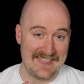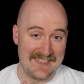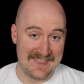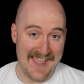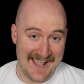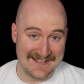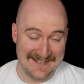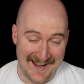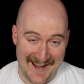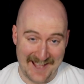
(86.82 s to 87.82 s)

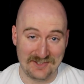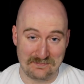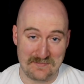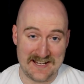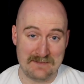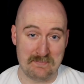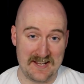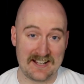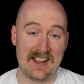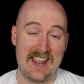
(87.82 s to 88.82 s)
Then, help me
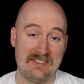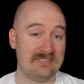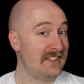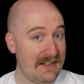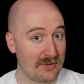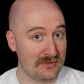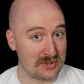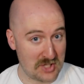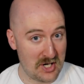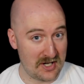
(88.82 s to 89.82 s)
pick a
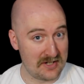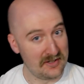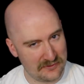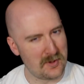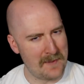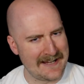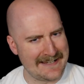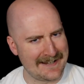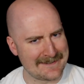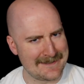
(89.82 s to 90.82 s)
flavorful card for my
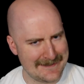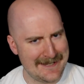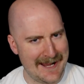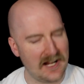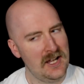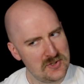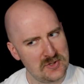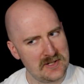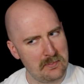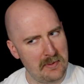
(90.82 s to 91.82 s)
next deck.
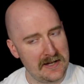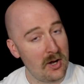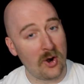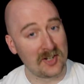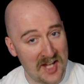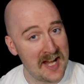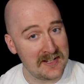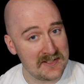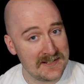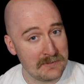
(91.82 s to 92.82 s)
Should it be
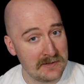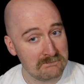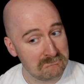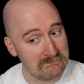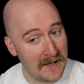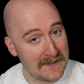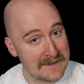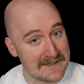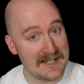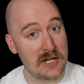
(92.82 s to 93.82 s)
Arcana Demon?
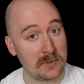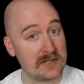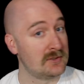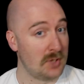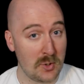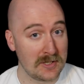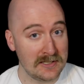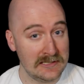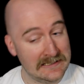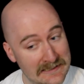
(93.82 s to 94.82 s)
Sacred
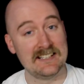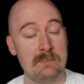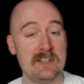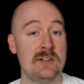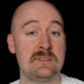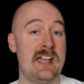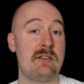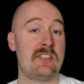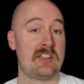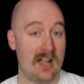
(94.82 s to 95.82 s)
Lore? Let me know down
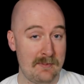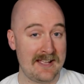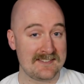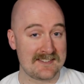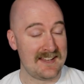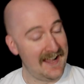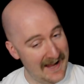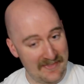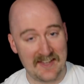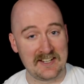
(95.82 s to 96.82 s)
in the comments,
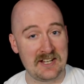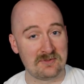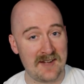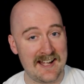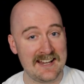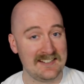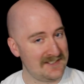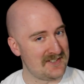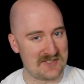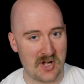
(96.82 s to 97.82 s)
and then get ready
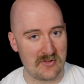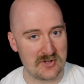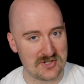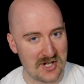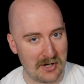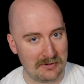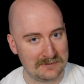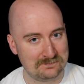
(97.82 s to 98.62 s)
to start the show.